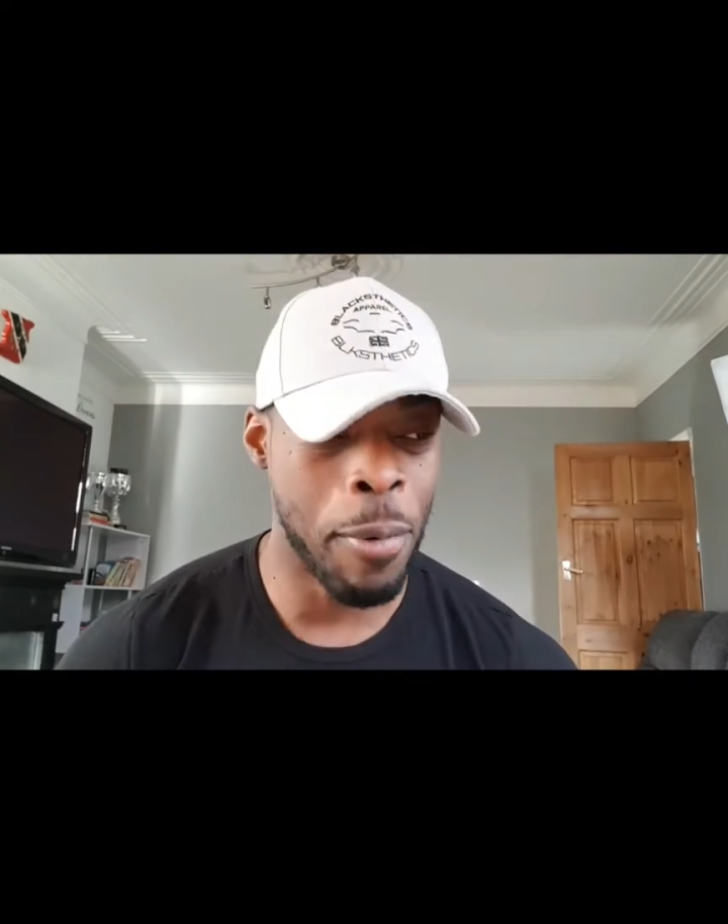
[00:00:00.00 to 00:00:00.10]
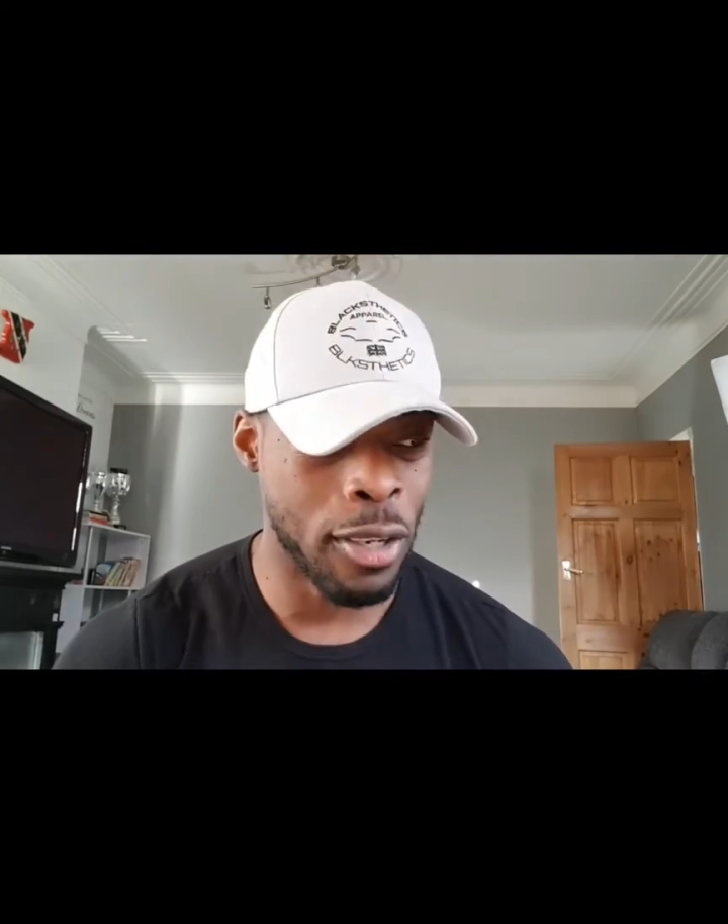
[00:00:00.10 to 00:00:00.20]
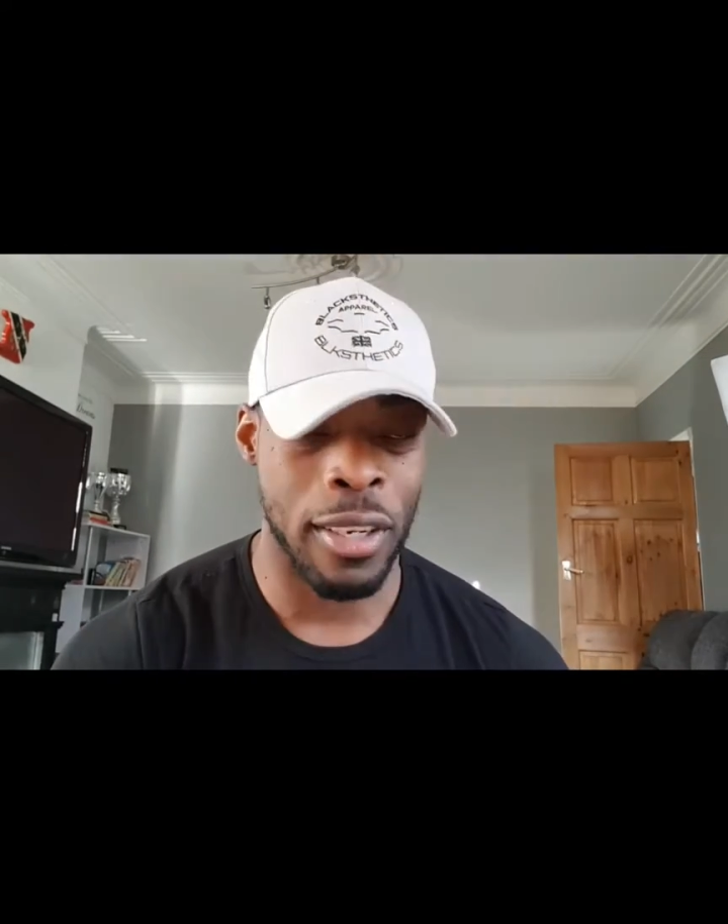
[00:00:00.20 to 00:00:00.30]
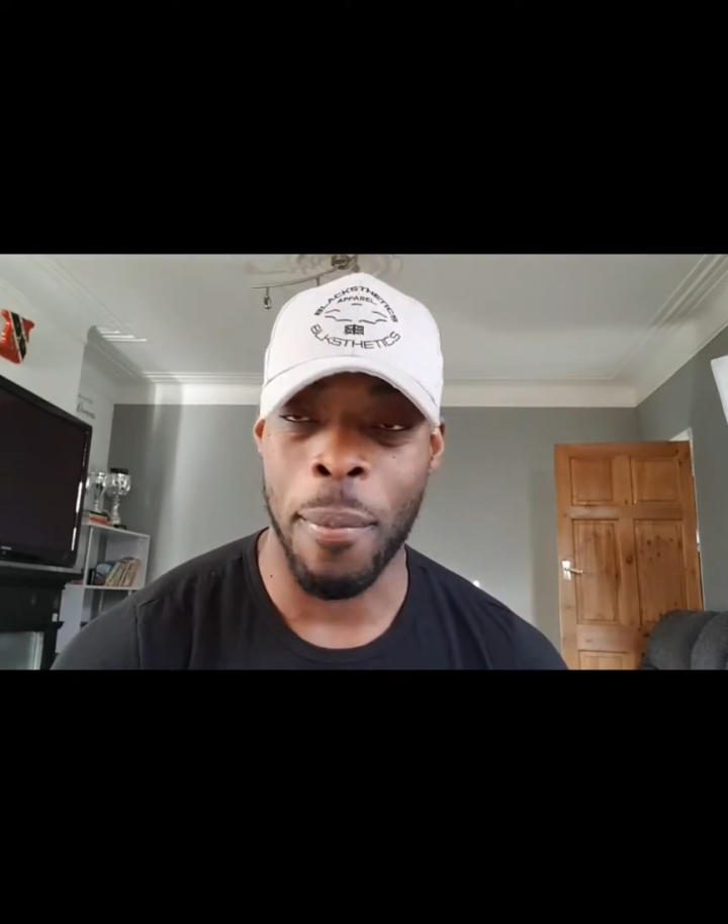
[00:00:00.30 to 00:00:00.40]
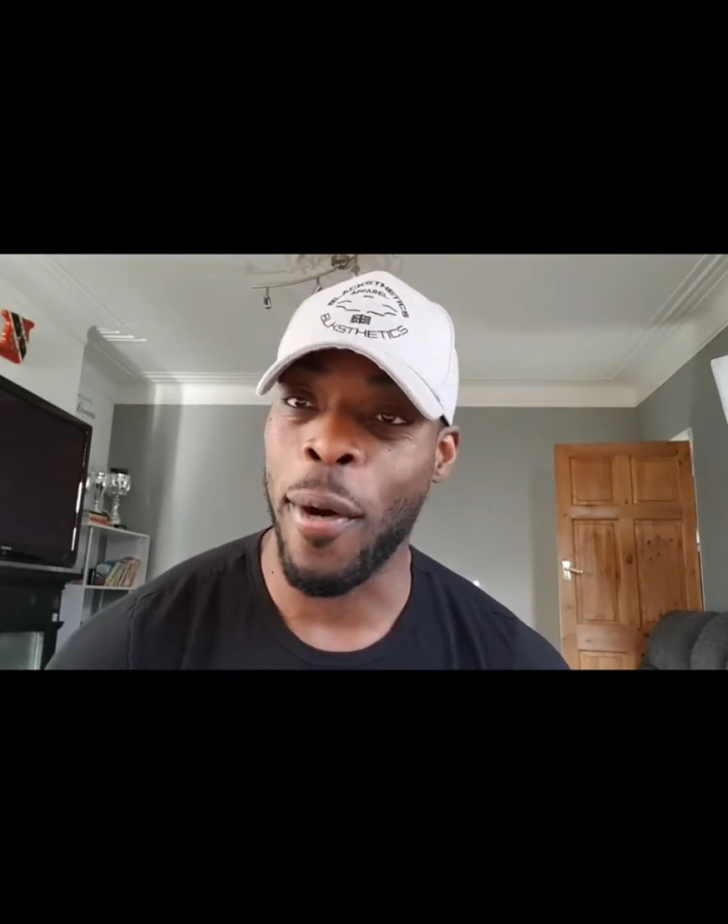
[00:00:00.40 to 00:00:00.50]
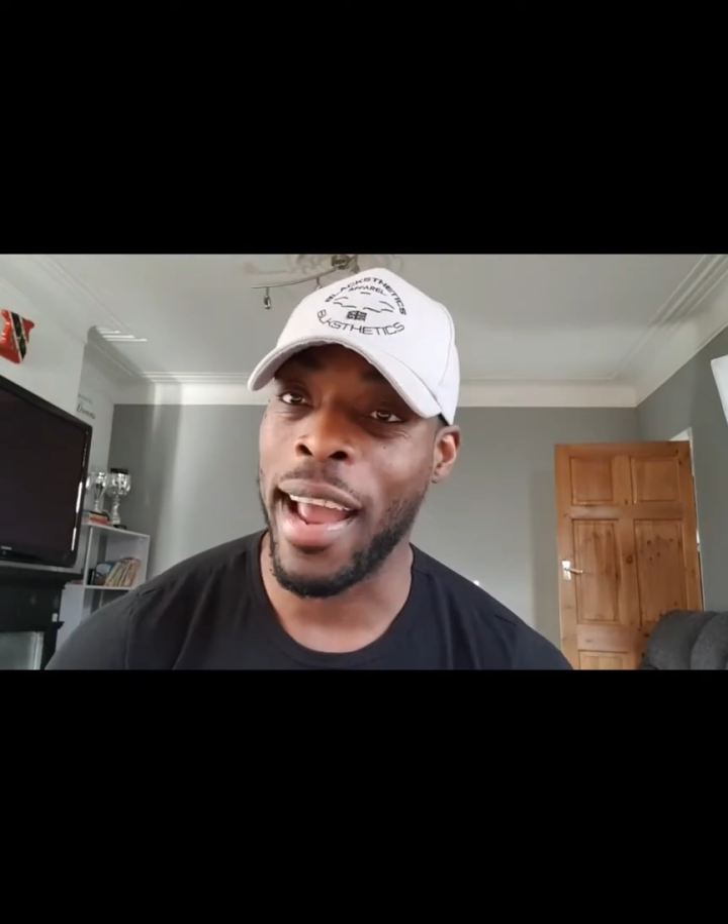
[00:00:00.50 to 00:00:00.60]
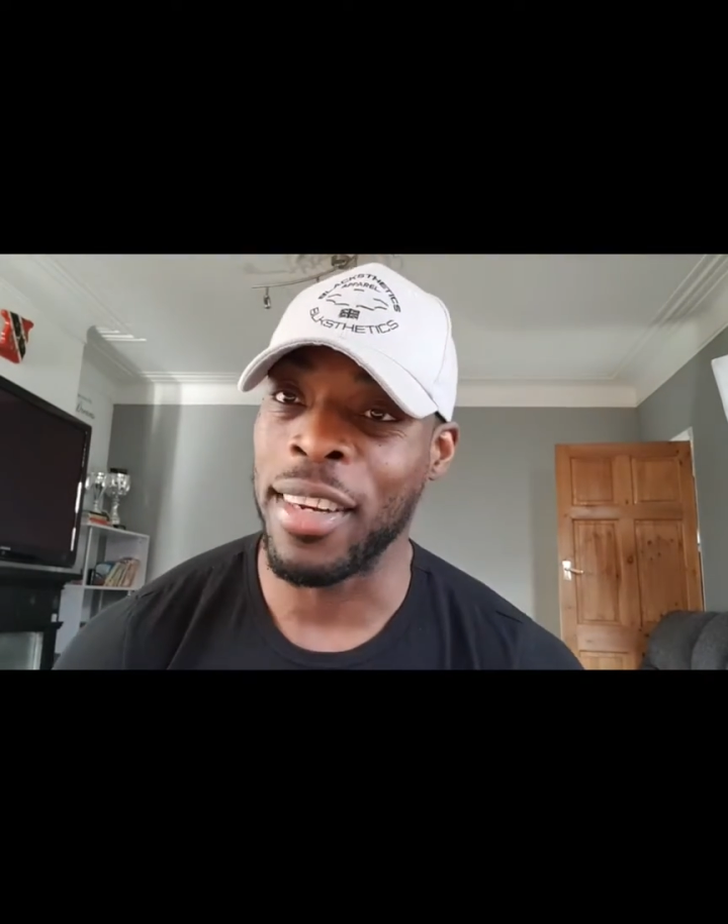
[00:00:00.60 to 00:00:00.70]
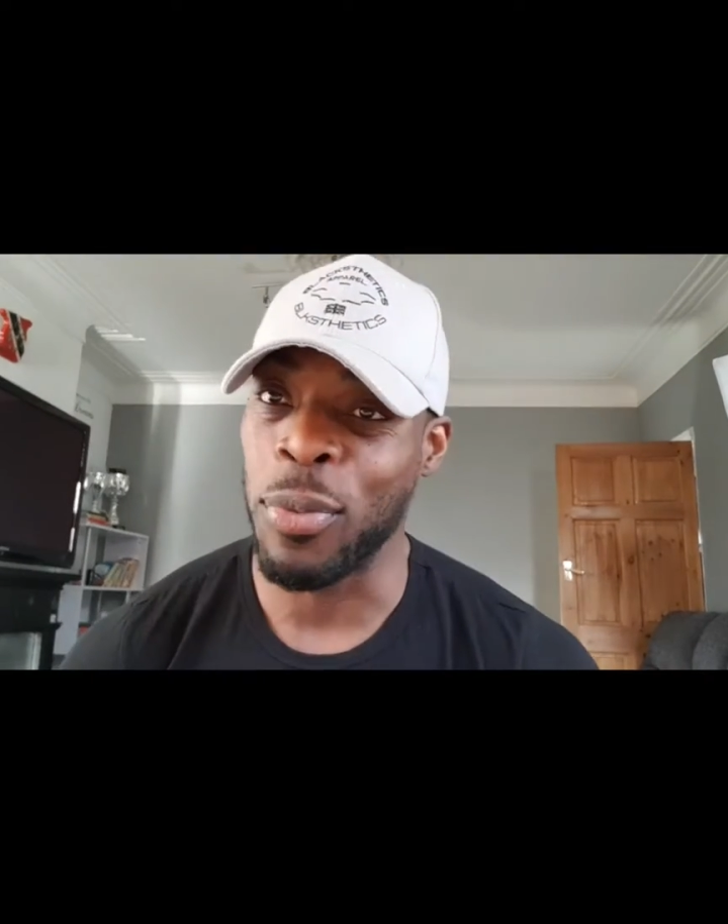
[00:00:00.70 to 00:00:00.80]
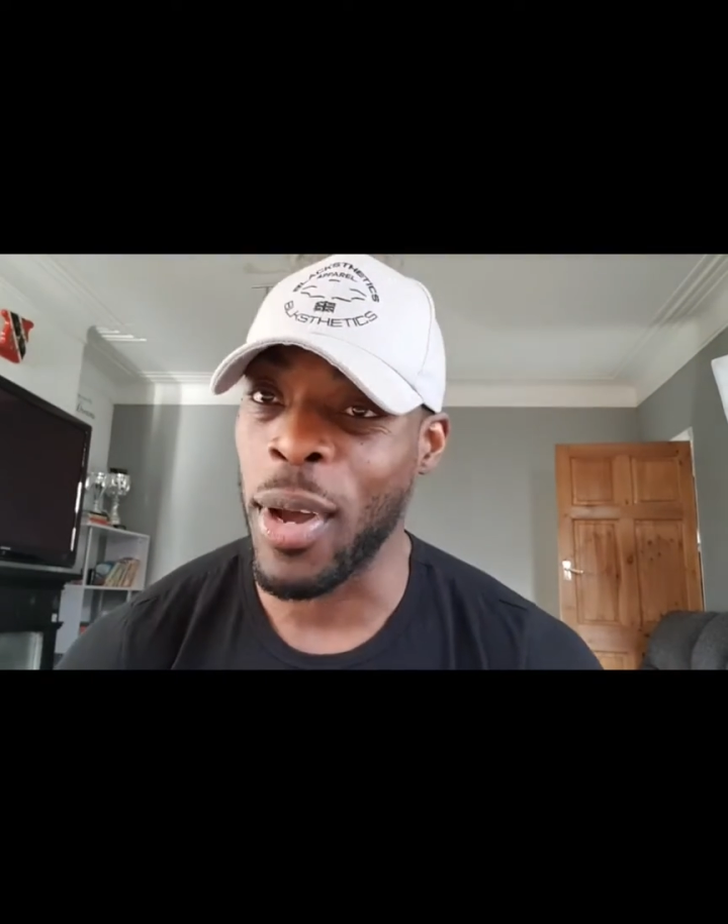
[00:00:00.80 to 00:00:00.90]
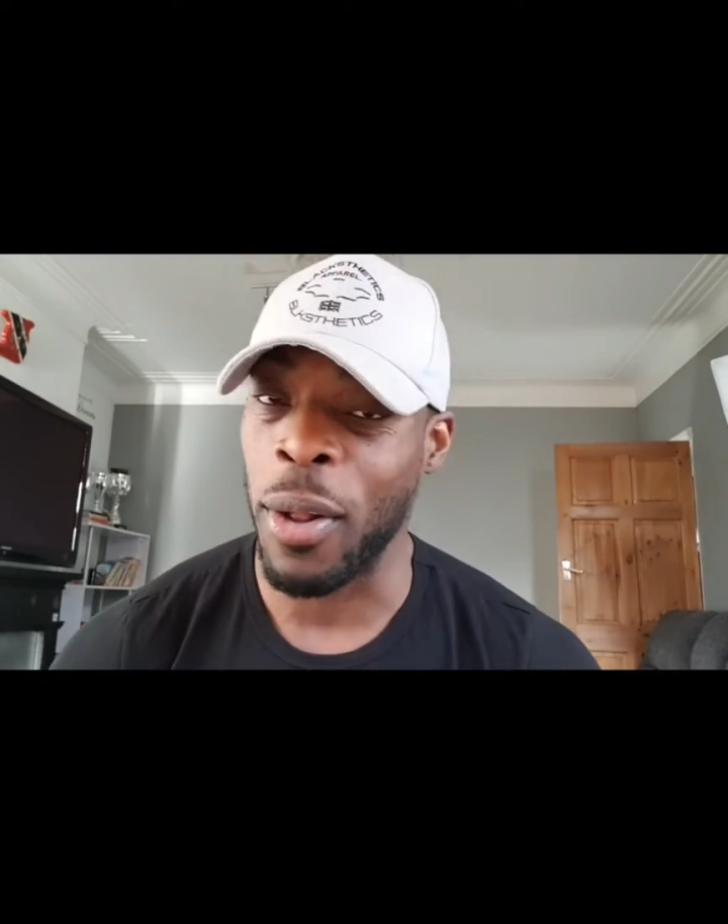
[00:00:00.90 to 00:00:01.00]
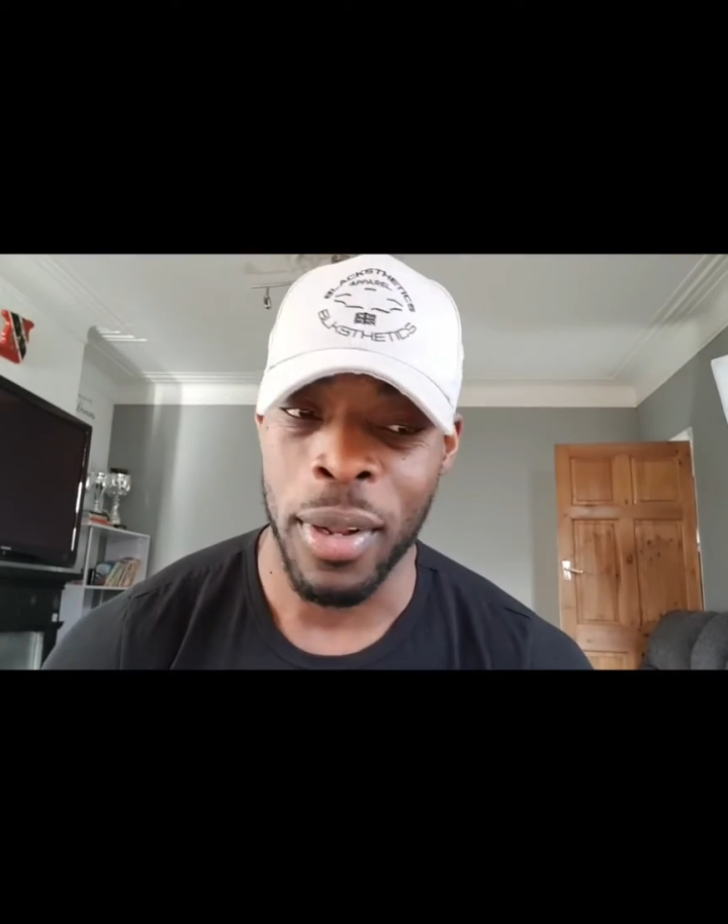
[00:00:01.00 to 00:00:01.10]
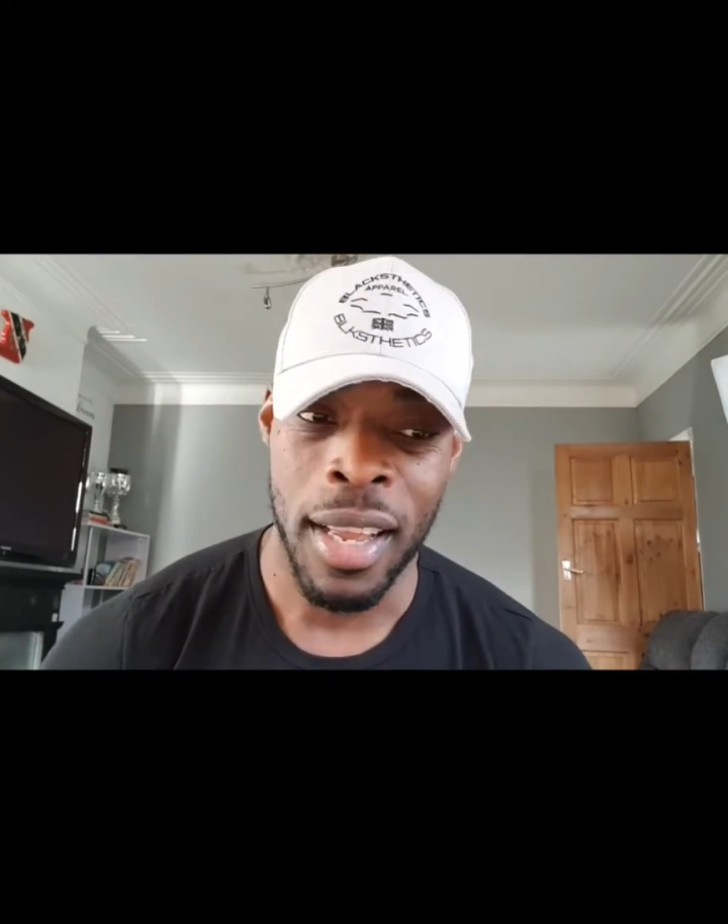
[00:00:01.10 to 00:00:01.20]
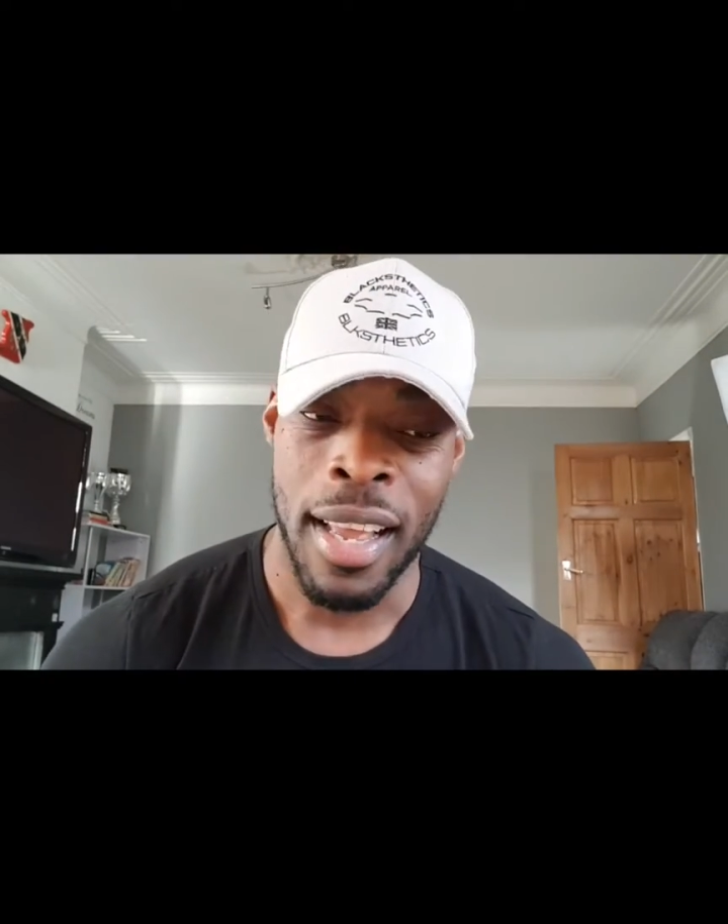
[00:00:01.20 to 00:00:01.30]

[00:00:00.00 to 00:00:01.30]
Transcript: part of the brand as well.